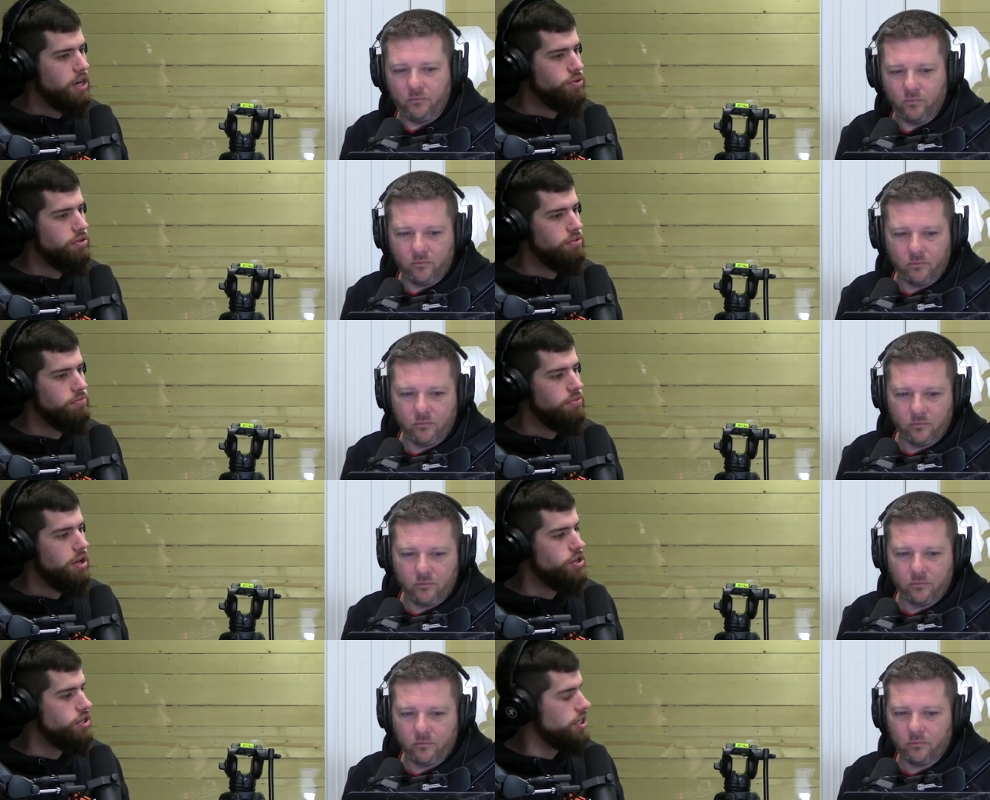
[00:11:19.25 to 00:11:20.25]
Speaker 1: the actual
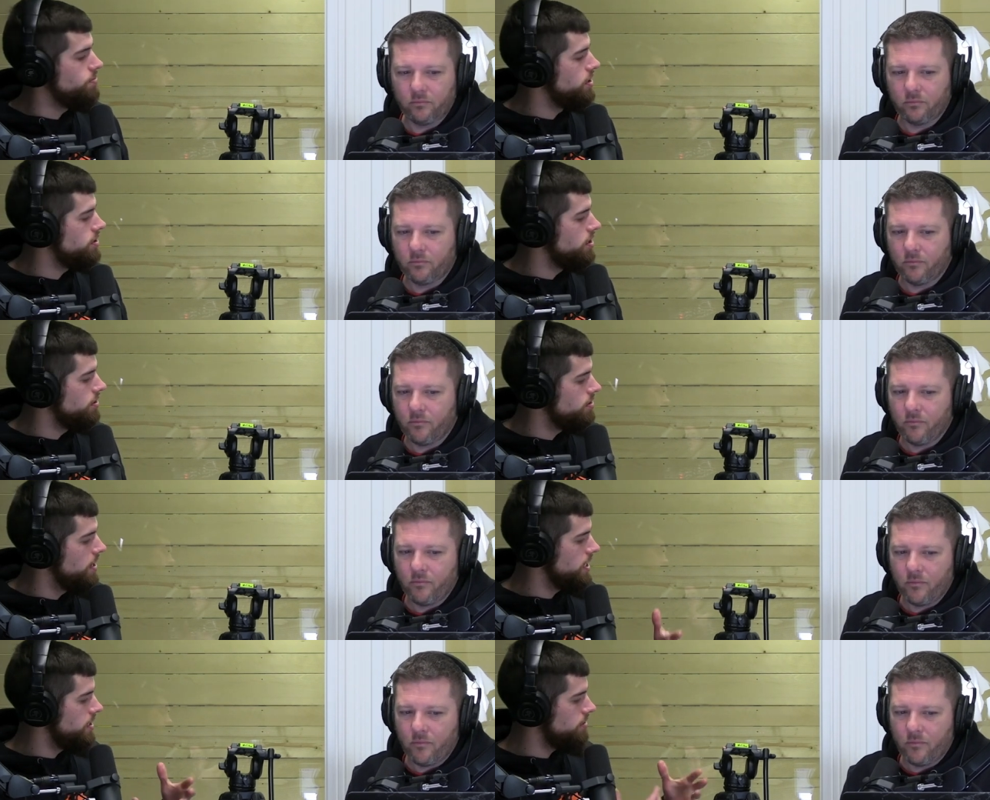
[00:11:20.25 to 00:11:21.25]
adjustment to to
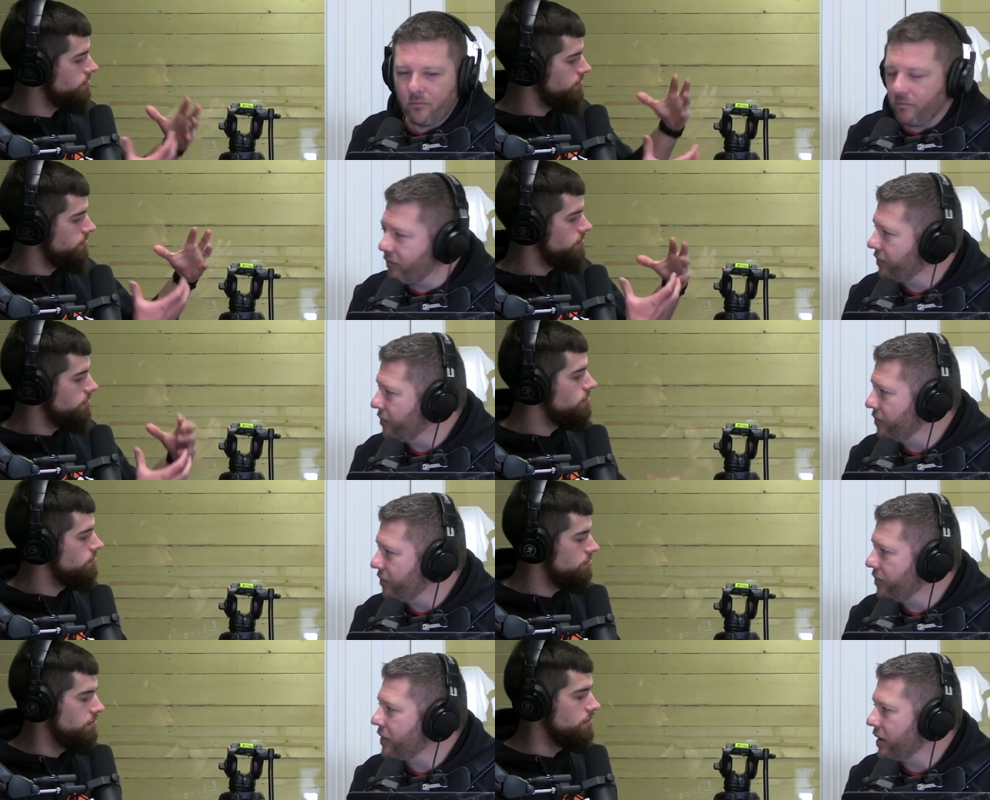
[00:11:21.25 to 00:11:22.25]
make it
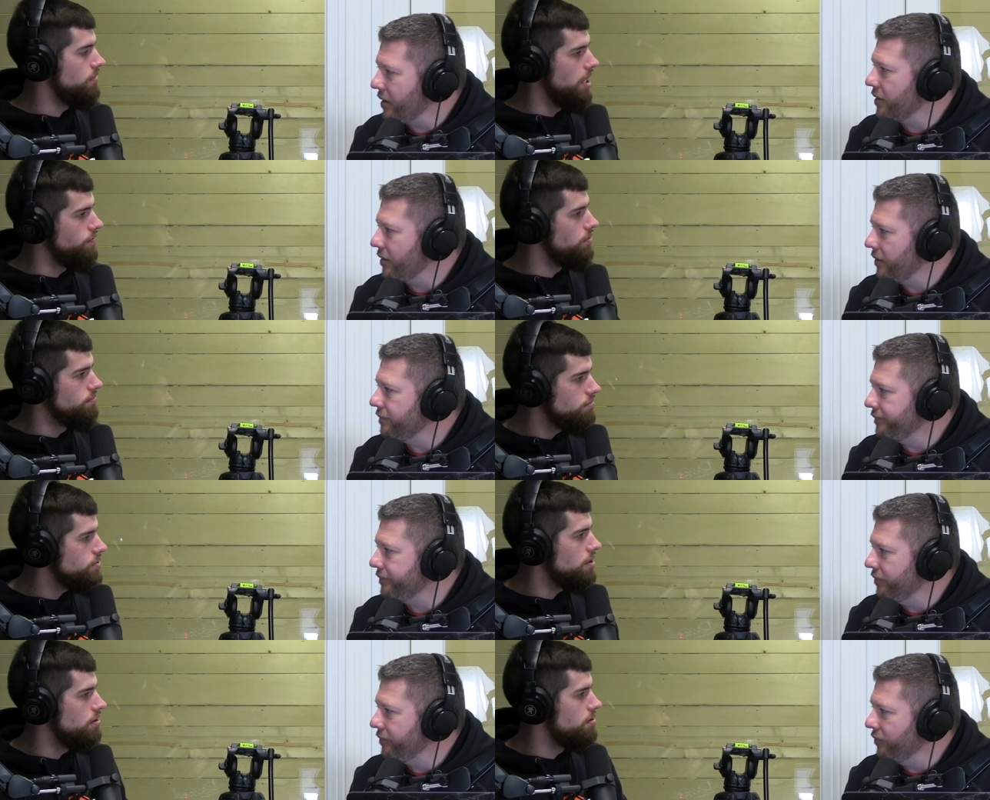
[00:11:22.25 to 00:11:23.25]
level.
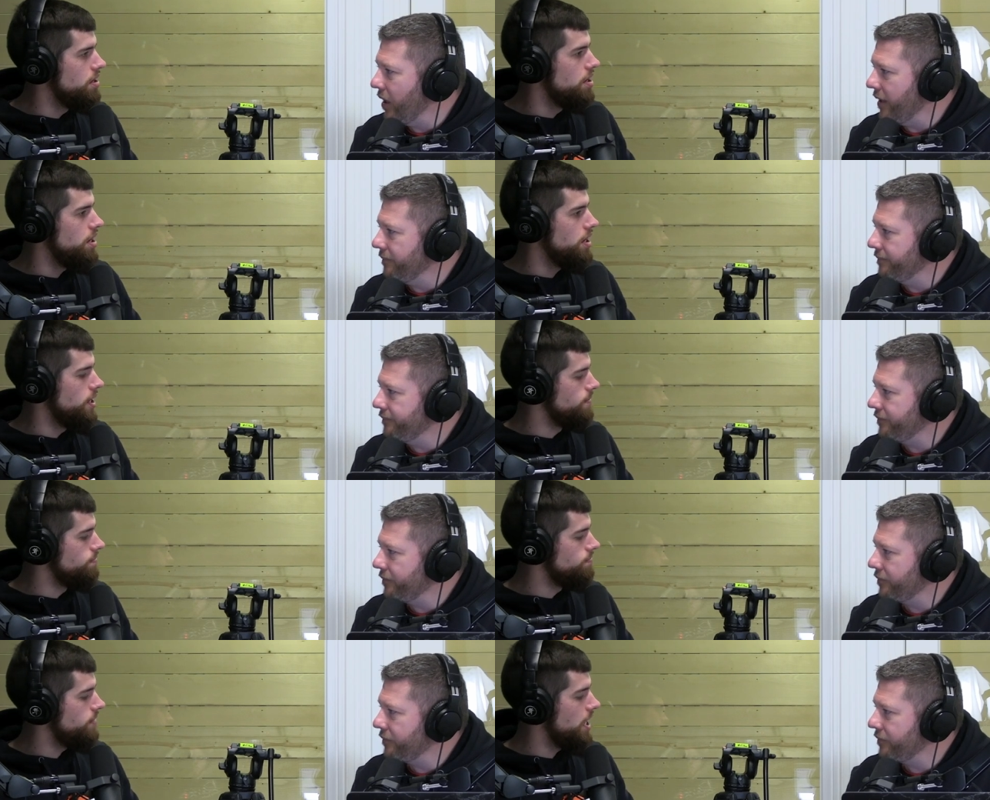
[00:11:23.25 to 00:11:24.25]
So right.
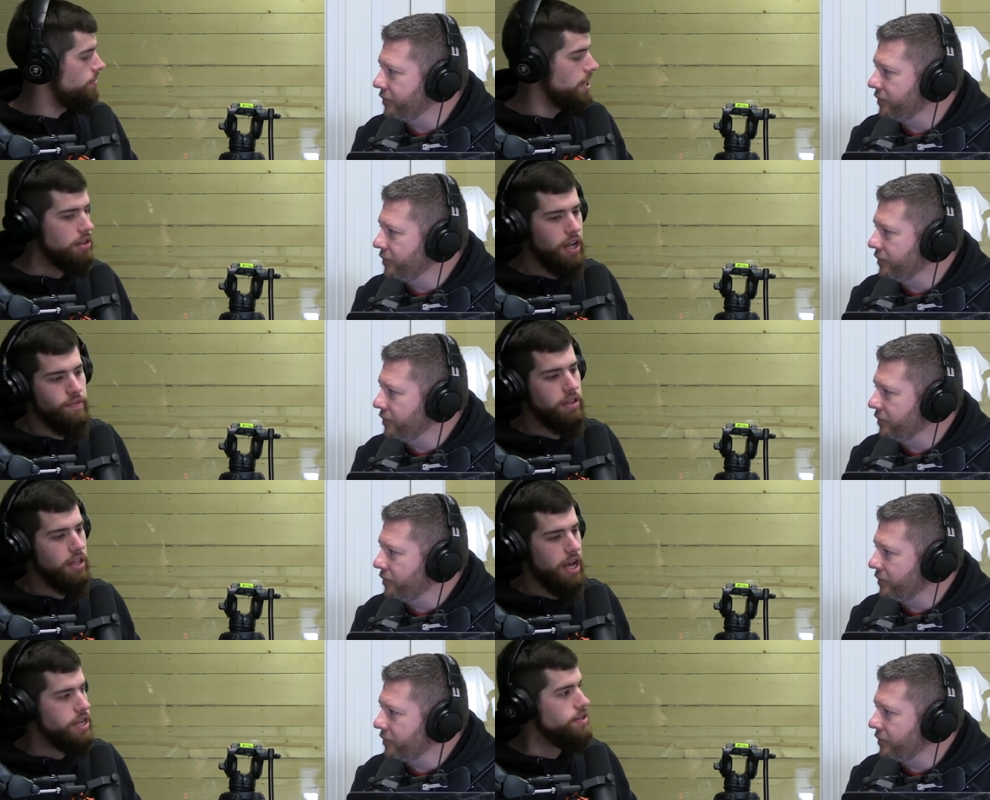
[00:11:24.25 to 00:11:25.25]
Um, that'll make life a
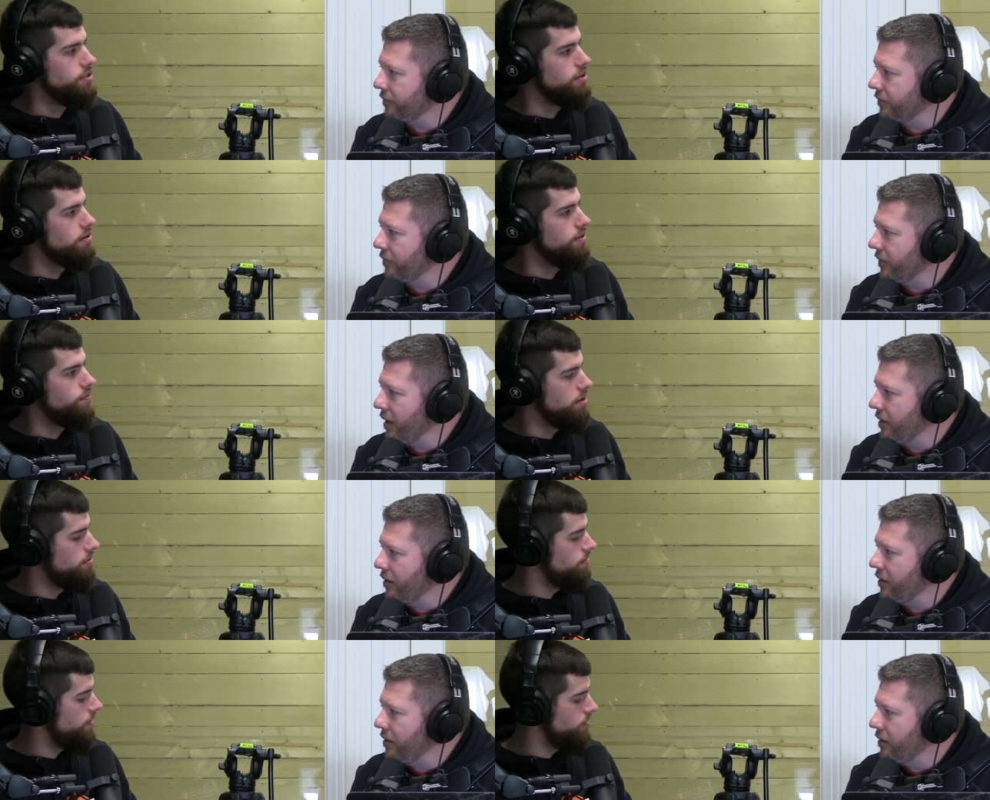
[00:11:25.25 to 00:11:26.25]
Speaker 2: lot easier if you
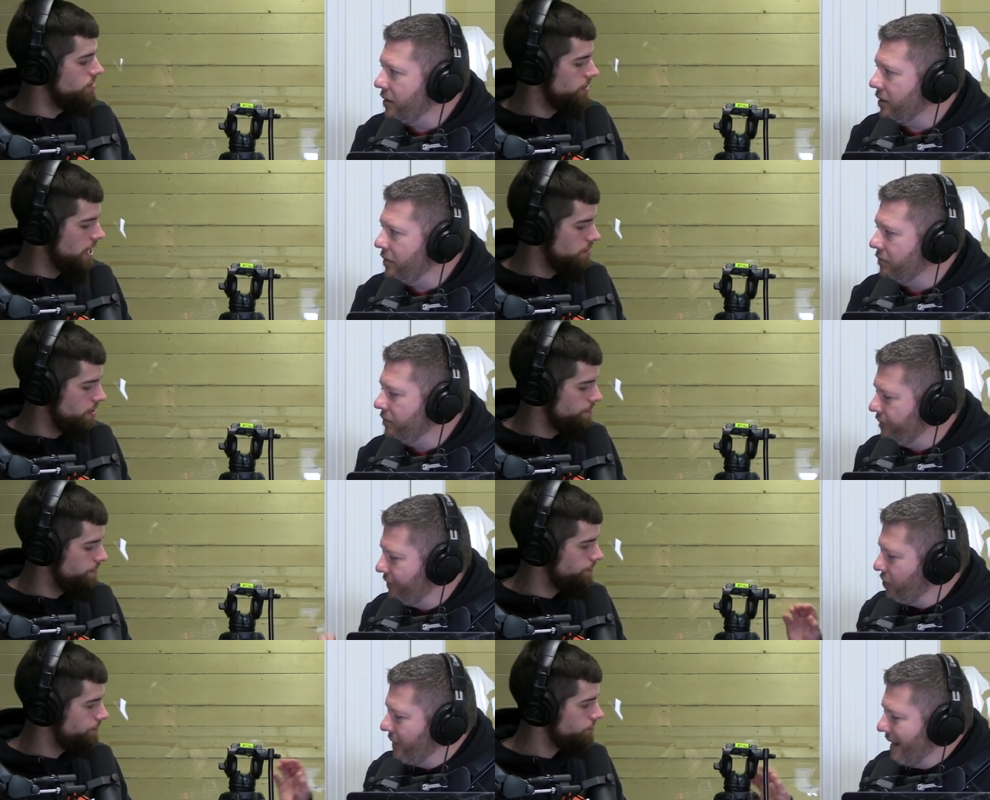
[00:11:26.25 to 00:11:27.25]
if you do it that way.
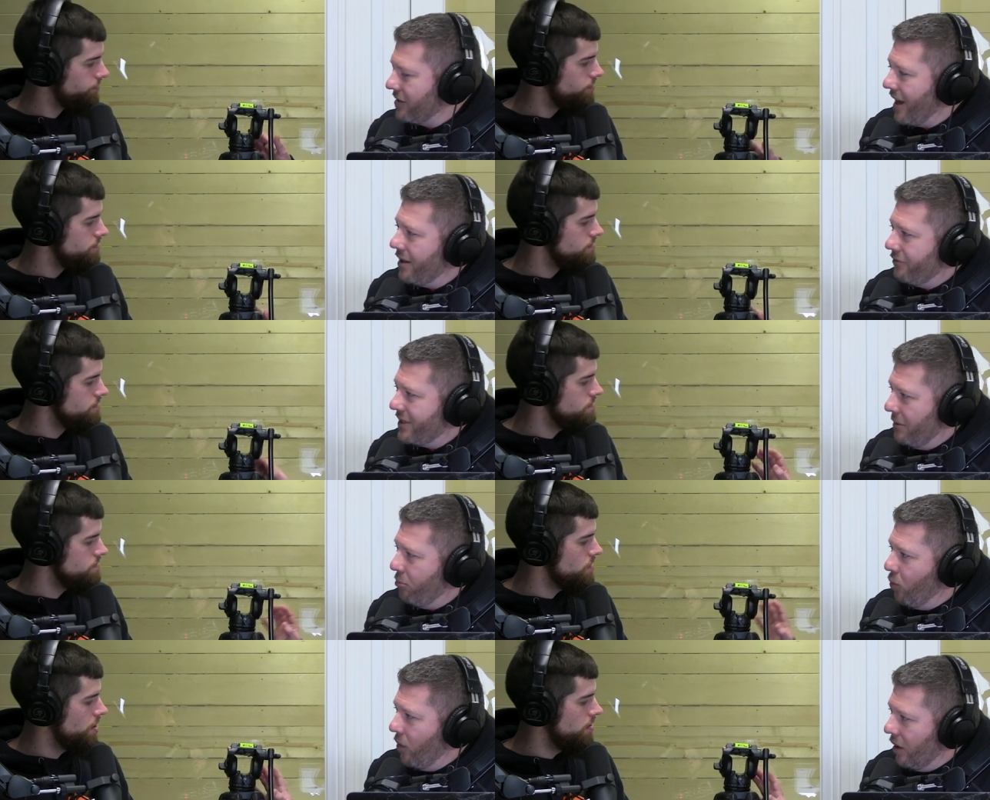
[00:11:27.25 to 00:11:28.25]
So that's kind of
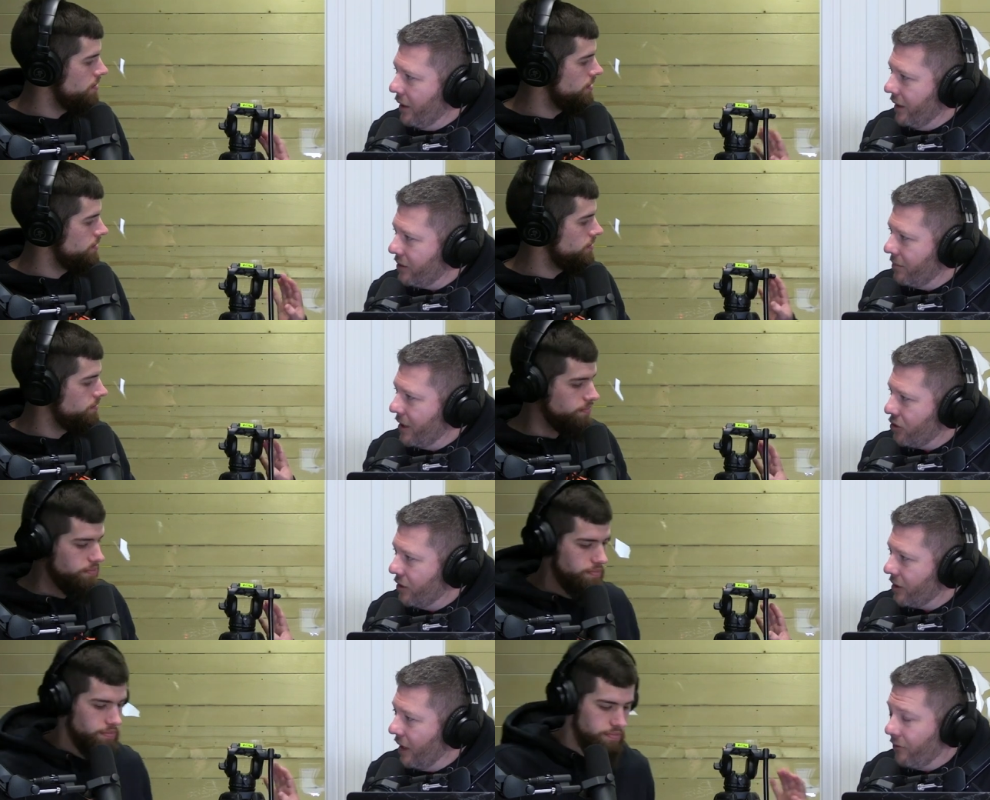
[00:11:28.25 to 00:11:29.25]
tip one is to make sure
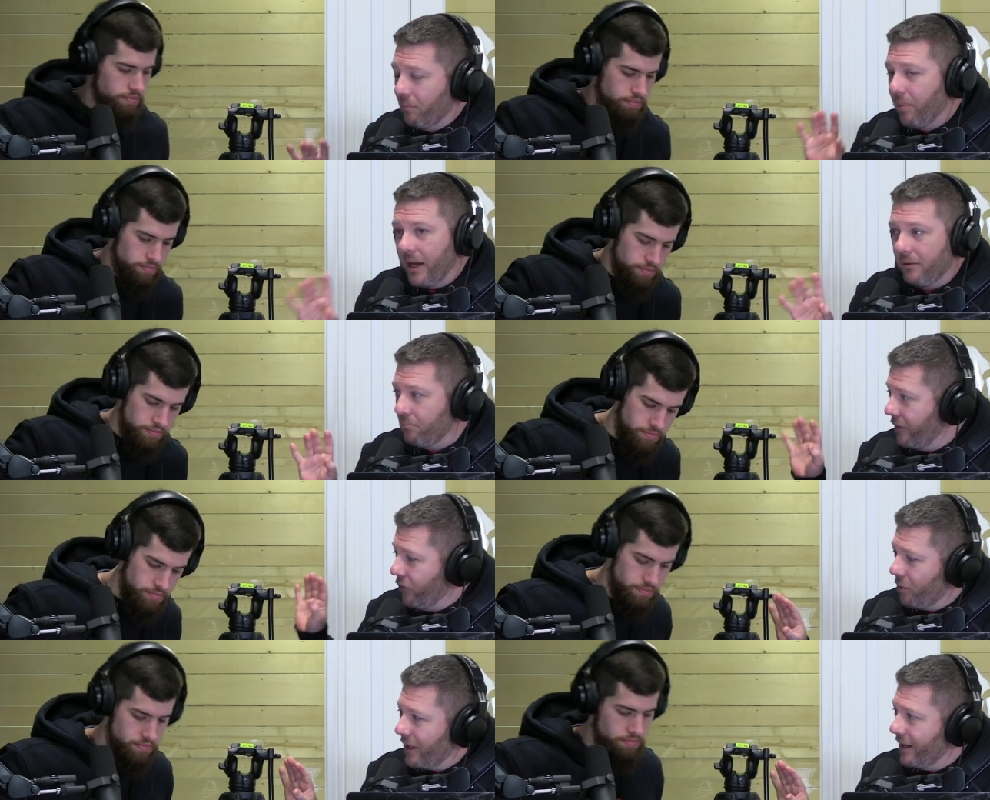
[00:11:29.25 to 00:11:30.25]
it's level. But
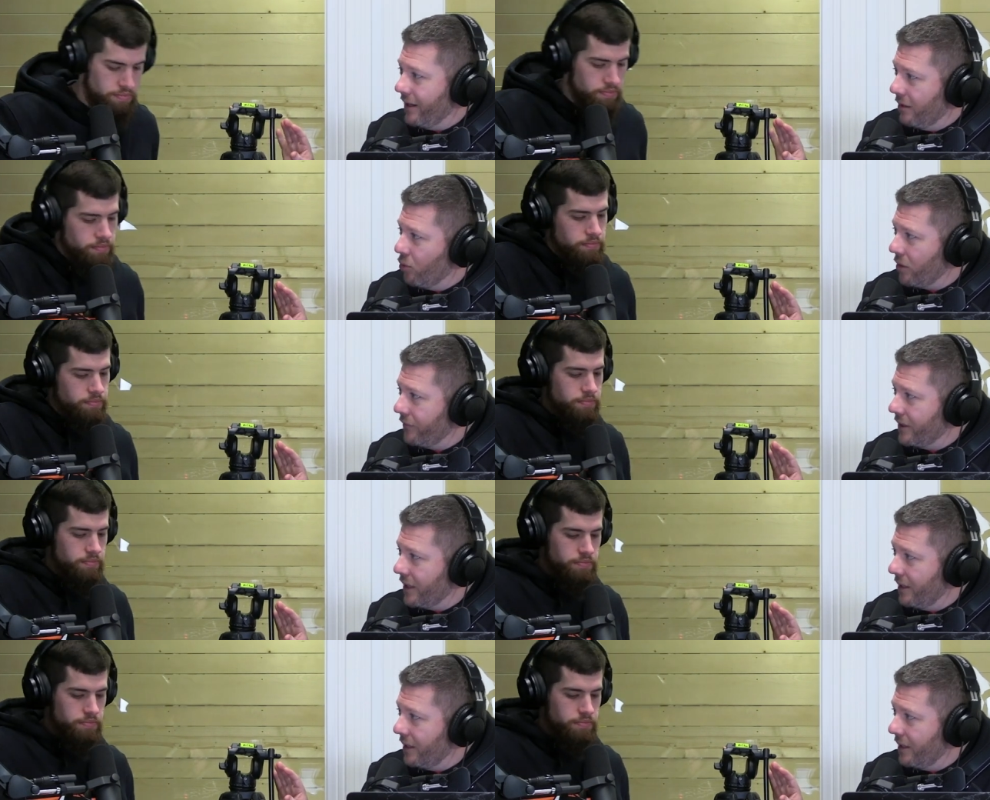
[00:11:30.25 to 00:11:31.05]
before we get into more of